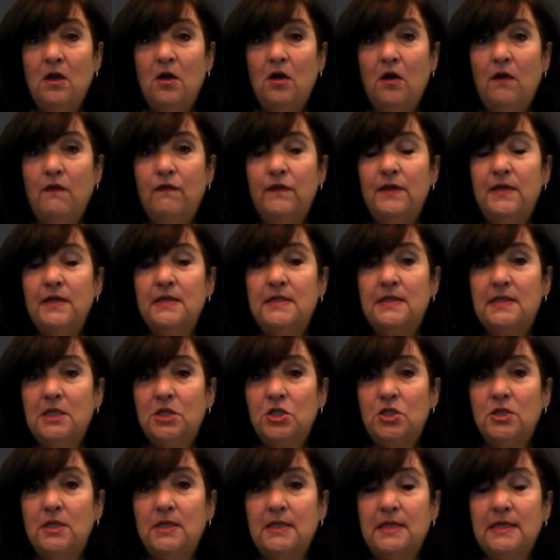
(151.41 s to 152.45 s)
of the
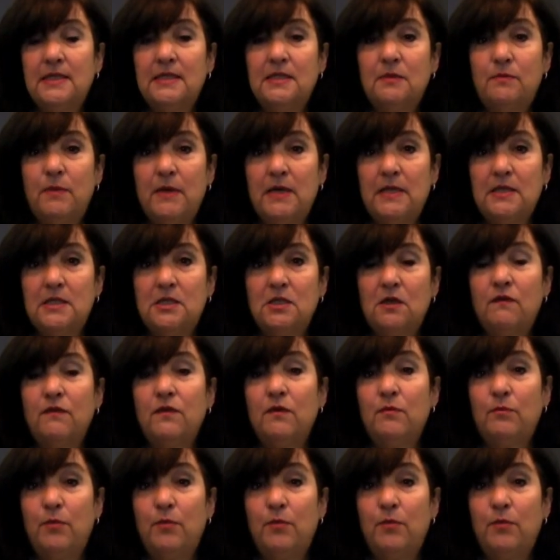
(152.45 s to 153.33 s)
additional expense of the